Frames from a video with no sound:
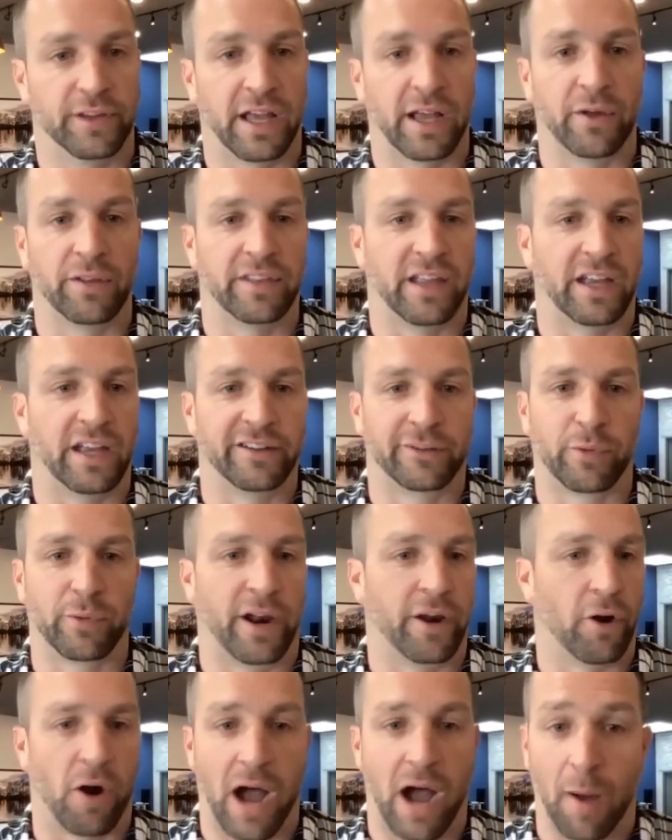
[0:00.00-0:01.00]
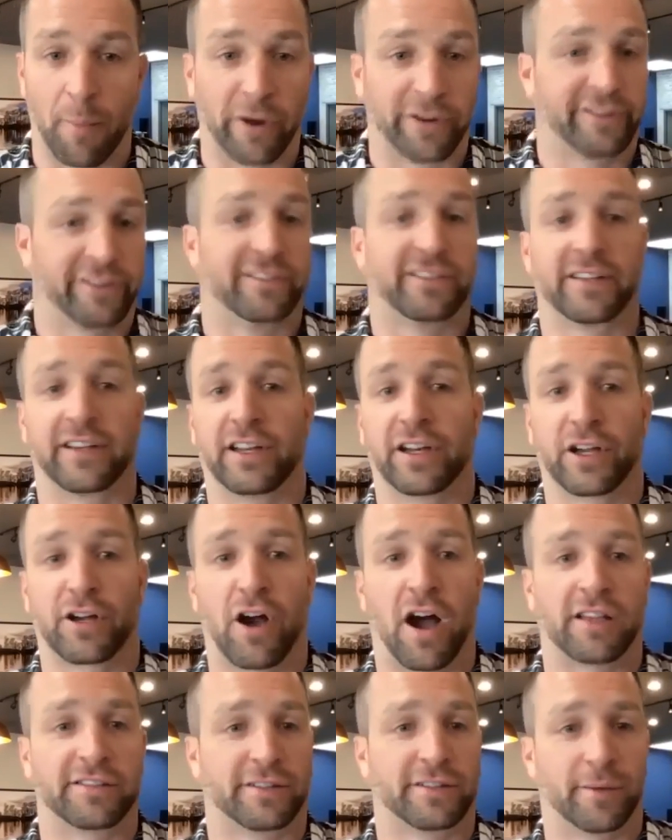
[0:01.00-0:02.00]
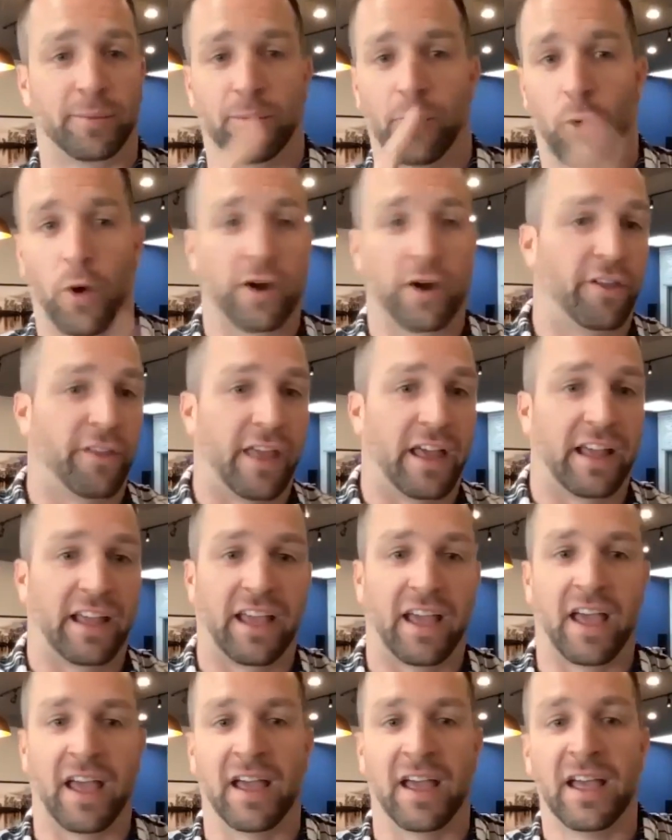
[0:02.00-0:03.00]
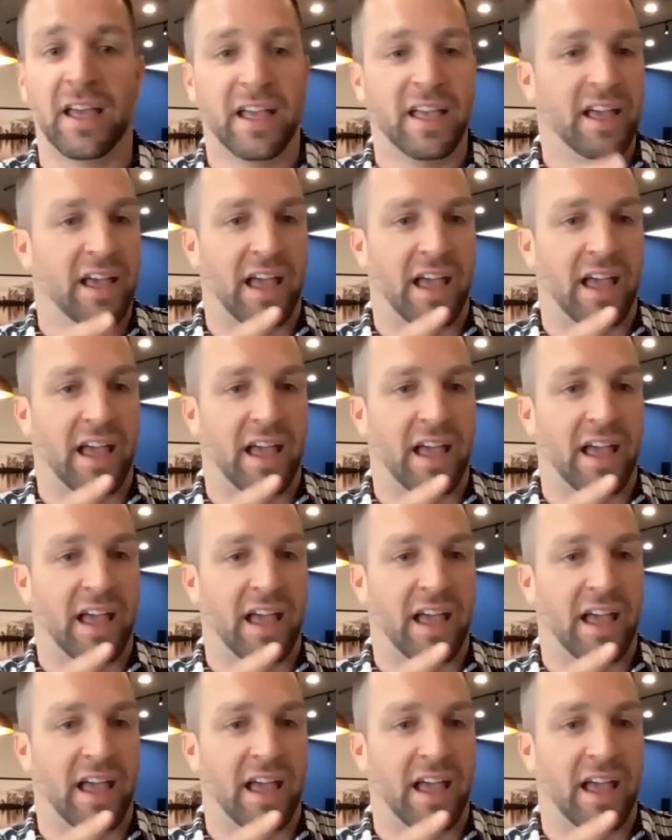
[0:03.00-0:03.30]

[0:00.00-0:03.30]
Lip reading: They just want to know, how much is it going to cost them? What do they get?